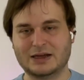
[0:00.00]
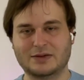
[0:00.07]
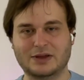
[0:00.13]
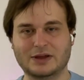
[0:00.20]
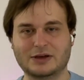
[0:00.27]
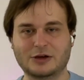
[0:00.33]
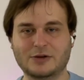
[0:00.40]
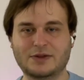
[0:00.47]

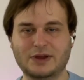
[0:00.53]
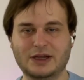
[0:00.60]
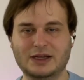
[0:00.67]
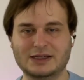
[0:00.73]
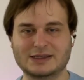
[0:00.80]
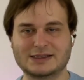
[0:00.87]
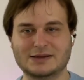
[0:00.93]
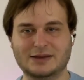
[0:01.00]
The good thing
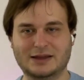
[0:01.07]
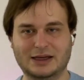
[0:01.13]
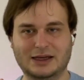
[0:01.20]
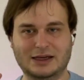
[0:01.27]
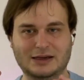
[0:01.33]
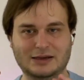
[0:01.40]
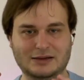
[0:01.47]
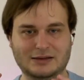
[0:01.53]
is
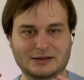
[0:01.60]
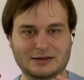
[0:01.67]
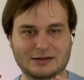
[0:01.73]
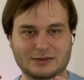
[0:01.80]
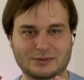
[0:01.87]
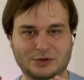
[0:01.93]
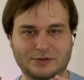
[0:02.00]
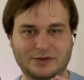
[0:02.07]
the
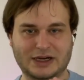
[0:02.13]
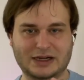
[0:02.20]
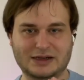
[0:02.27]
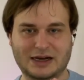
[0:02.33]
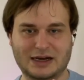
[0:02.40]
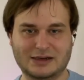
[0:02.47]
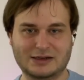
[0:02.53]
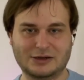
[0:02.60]
provider
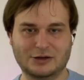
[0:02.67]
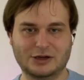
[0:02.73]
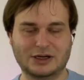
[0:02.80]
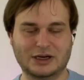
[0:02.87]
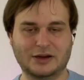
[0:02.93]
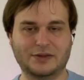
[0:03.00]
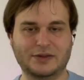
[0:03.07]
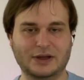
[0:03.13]
can't learn
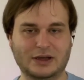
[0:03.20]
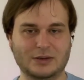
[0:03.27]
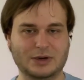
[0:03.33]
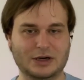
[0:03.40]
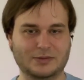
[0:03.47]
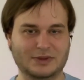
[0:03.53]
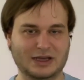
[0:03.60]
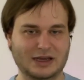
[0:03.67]
anything
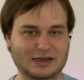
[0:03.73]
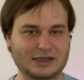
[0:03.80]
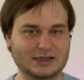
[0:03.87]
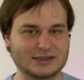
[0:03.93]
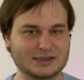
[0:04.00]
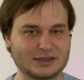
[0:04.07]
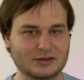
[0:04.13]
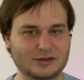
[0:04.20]
about the ID
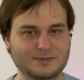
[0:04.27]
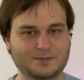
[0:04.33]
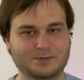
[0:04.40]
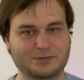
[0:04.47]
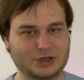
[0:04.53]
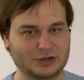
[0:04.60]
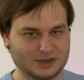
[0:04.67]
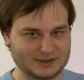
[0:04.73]
still,
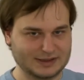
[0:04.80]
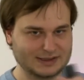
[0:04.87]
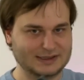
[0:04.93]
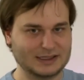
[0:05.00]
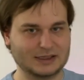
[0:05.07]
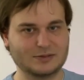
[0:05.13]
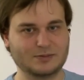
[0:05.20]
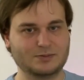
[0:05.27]
because it's
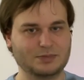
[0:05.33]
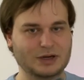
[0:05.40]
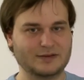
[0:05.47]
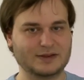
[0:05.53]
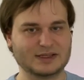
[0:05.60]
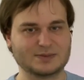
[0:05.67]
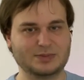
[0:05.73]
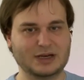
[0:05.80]
hidden by
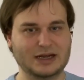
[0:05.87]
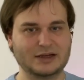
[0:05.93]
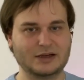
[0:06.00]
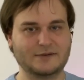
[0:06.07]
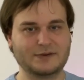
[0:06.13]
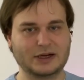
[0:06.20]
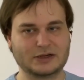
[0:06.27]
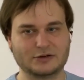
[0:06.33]
this blinding
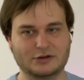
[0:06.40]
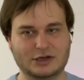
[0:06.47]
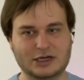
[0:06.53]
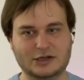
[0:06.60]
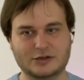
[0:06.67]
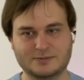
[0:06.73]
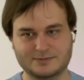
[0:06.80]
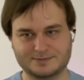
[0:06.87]
factor
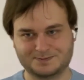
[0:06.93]
R.